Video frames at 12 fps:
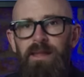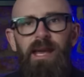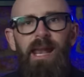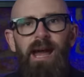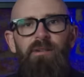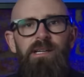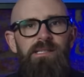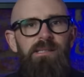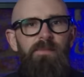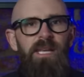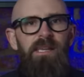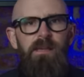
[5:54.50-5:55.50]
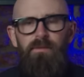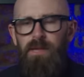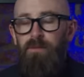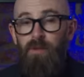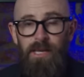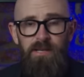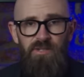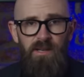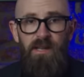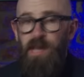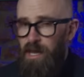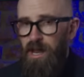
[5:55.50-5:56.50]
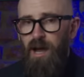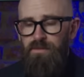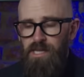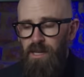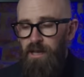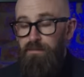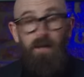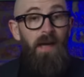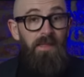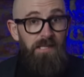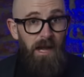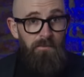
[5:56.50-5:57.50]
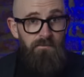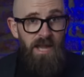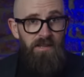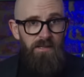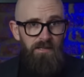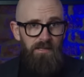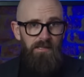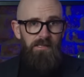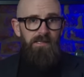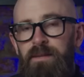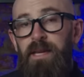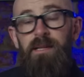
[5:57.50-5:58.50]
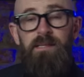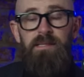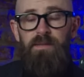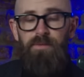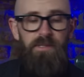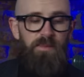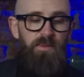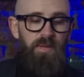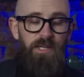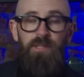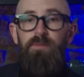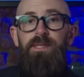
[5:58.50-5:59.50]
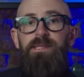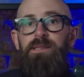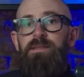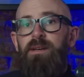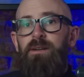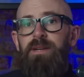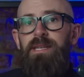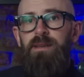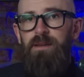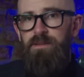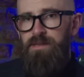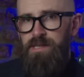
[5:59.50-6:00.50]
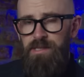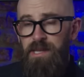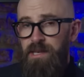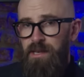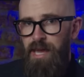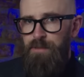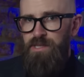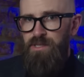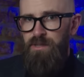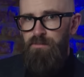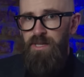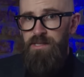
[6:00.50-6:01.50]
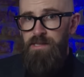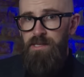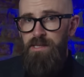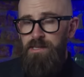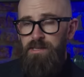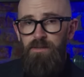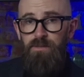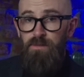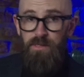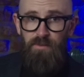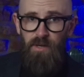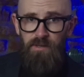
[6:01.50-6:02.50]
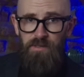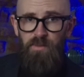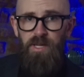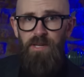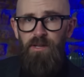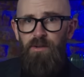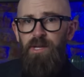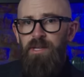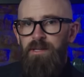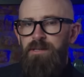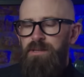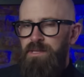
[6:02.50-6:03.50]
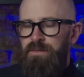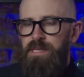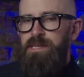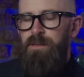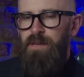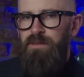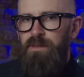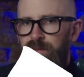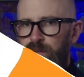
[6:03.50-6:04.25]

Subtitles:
They allow us to believe in religion, an afterlife, other dimensions. They are the difference between humans and our egos, and apes and chimpanzees, who, as far as we know, don't have the same level